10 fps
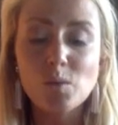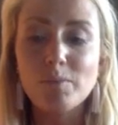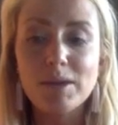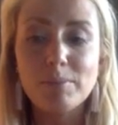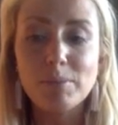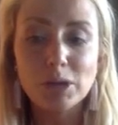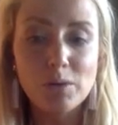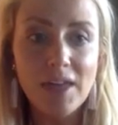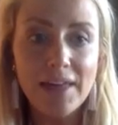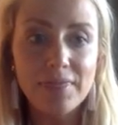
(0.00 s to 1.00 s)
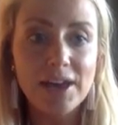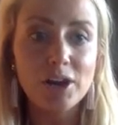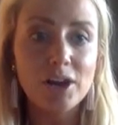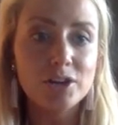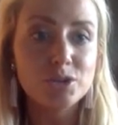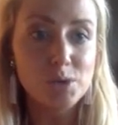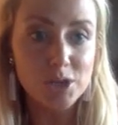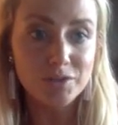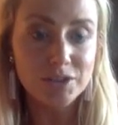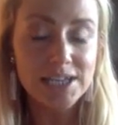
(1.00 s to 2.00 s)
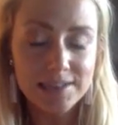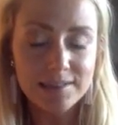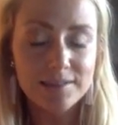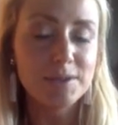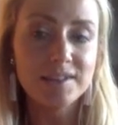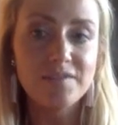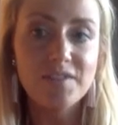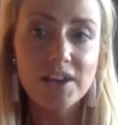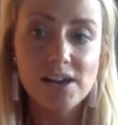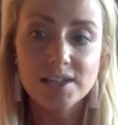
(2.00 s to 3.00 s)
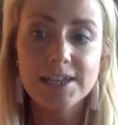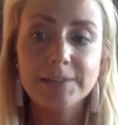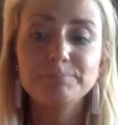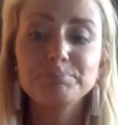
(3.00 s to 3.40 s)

will be below that are 20 over 10 specific content.